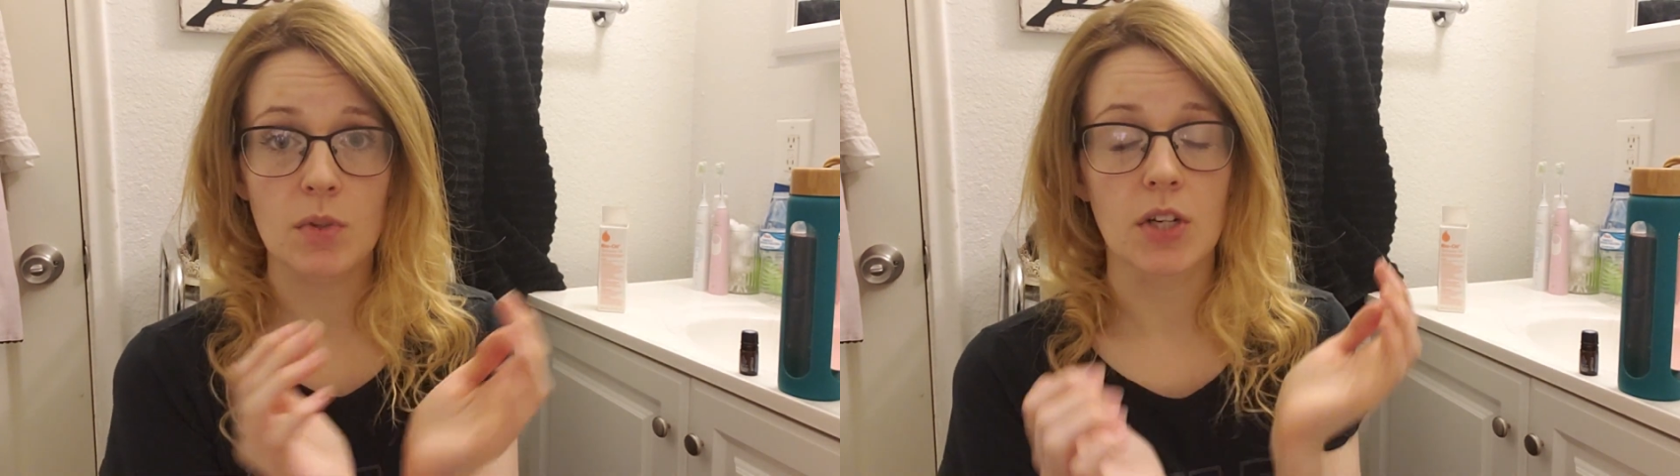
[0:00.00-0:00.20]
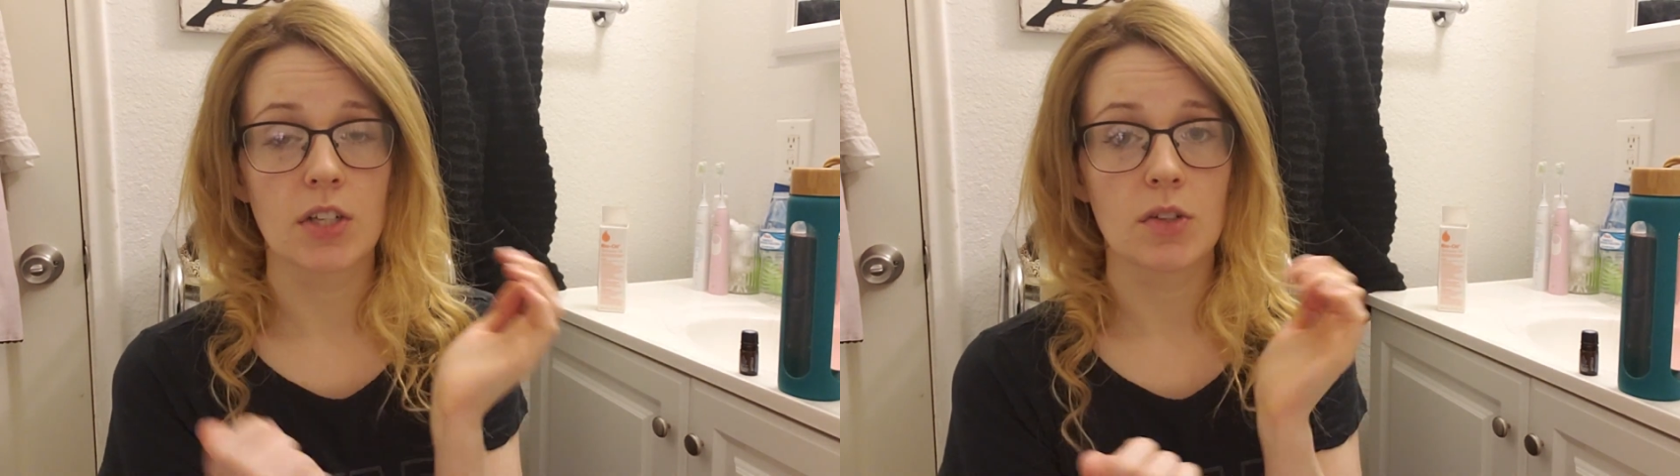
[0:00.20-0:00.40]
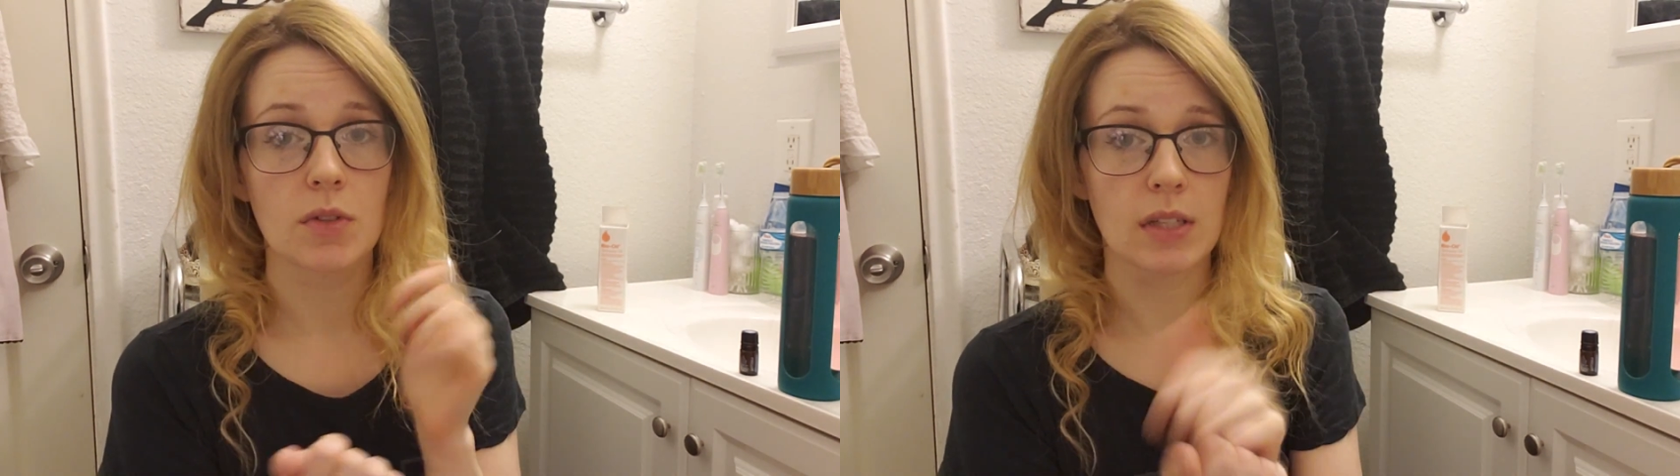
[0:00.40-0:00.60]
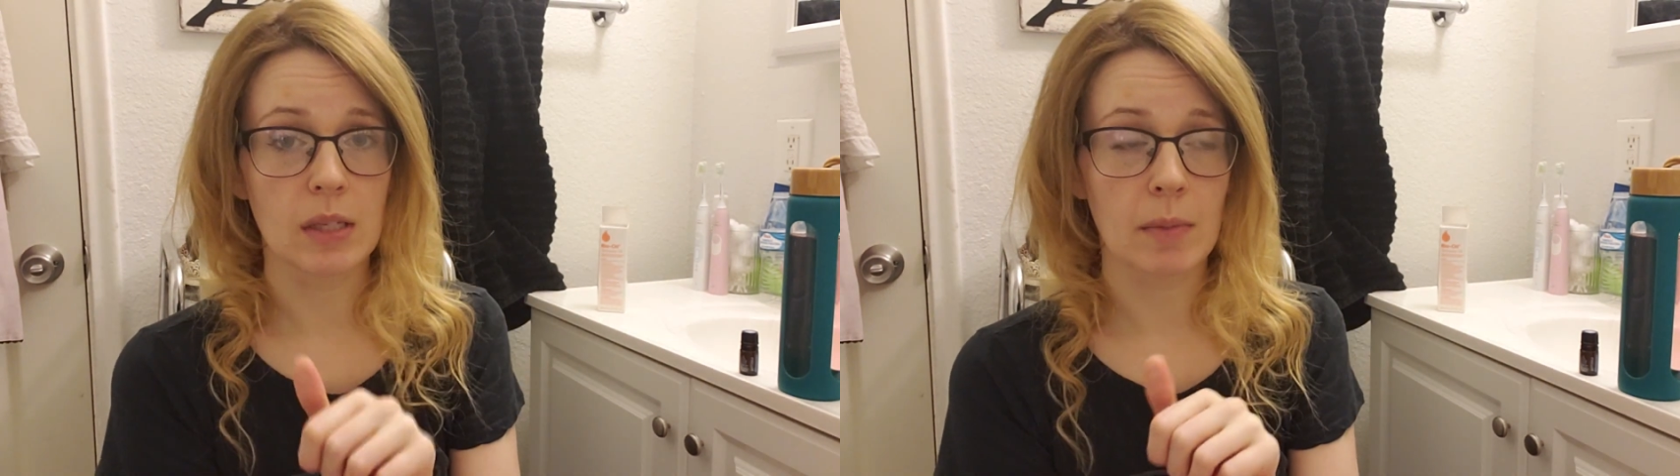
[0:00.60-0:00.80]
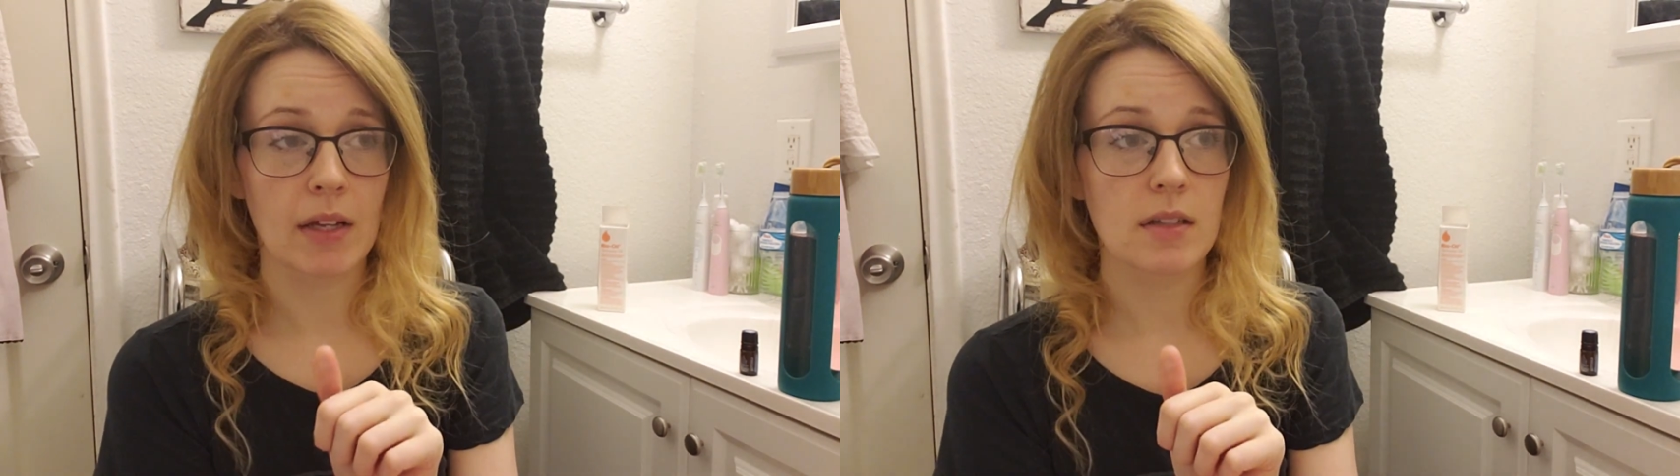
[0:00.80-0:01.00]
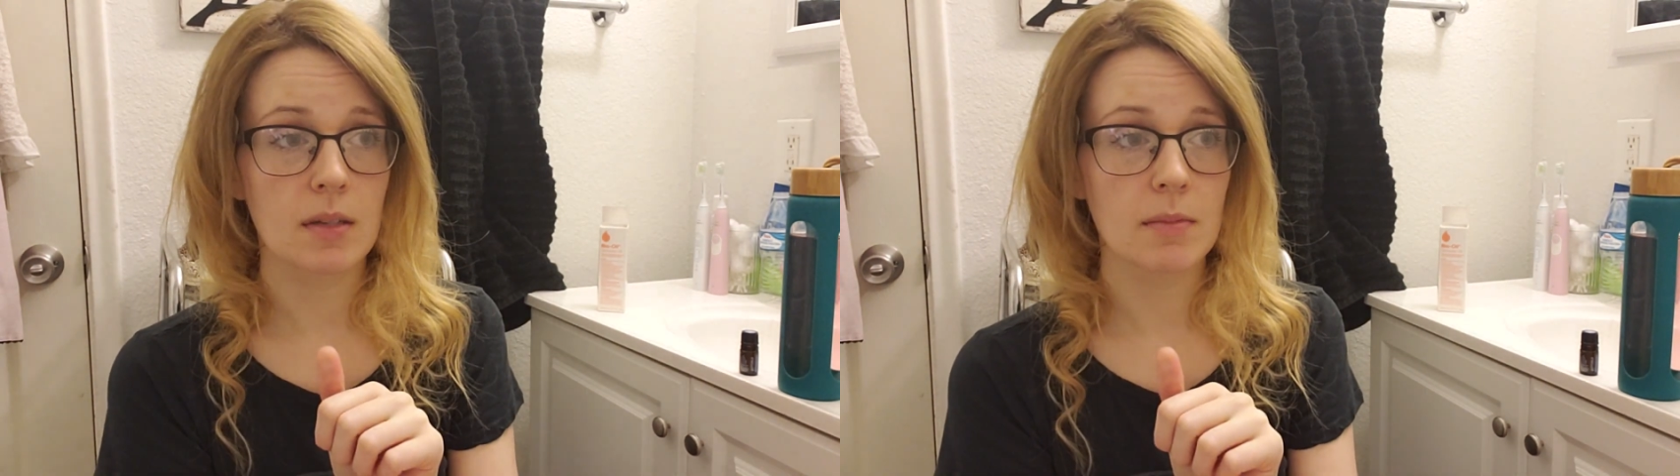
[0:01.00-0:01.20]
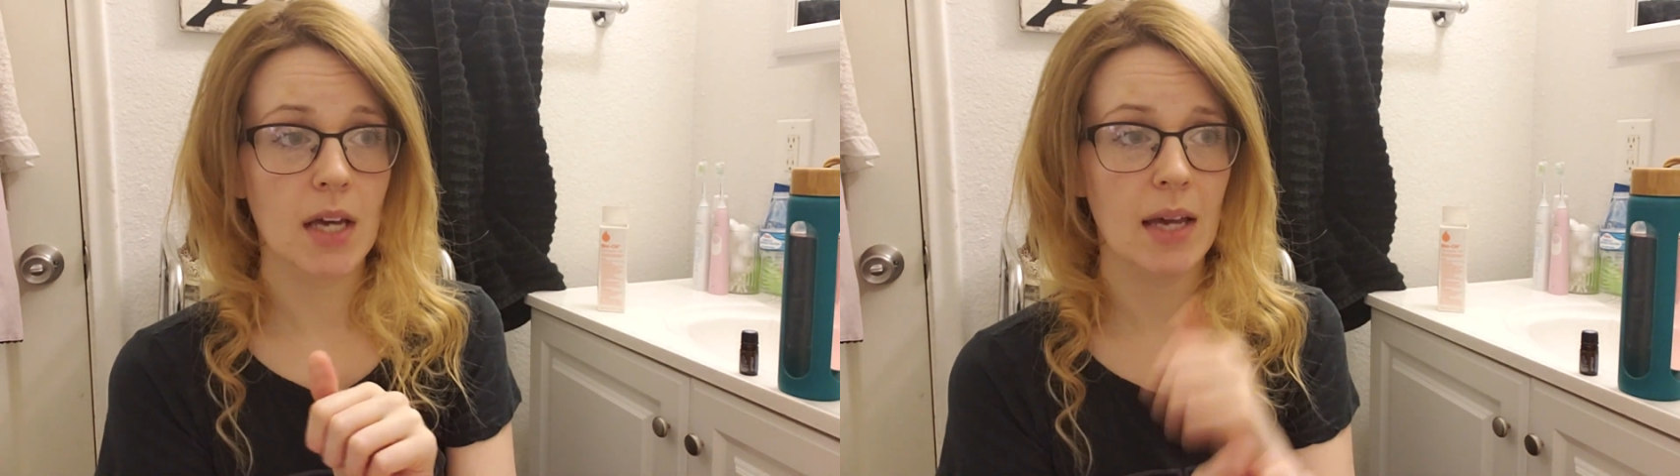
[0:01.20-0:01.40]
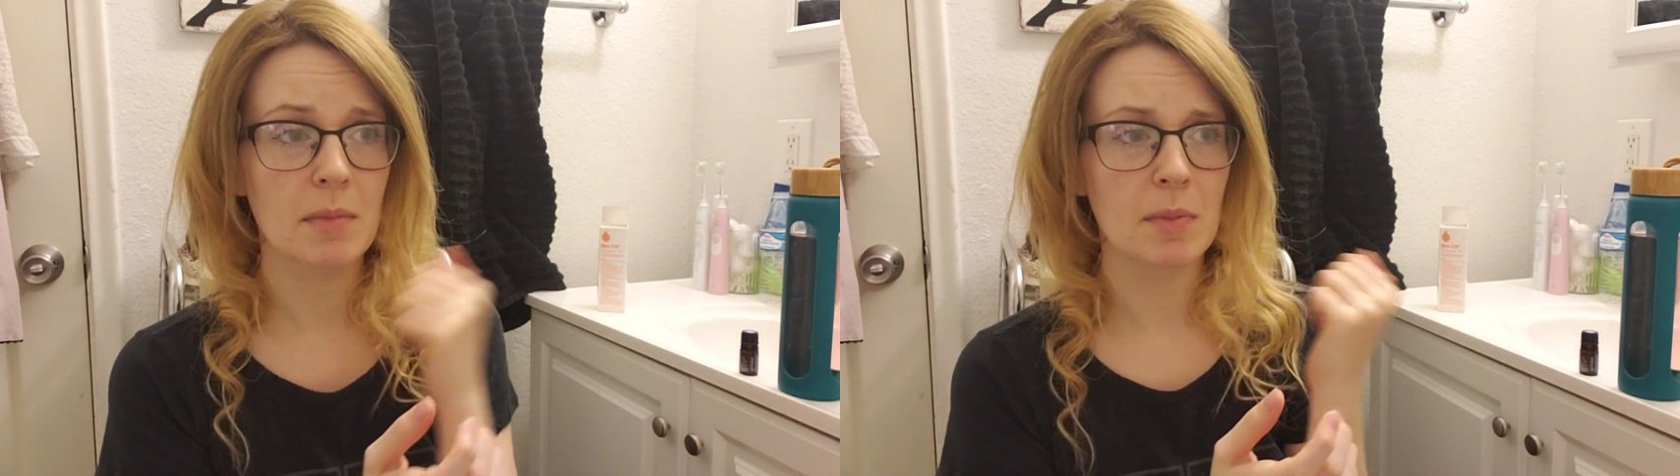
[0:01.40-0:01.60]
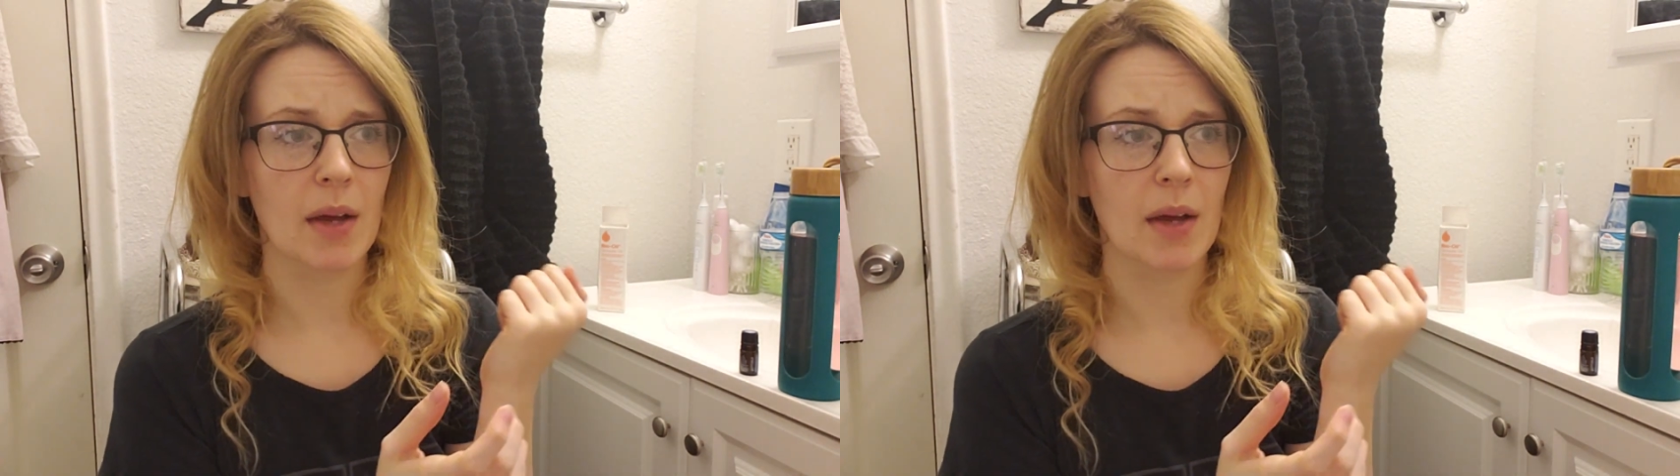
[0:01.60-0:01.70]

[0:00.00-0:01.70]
which I do C-bands sometimes,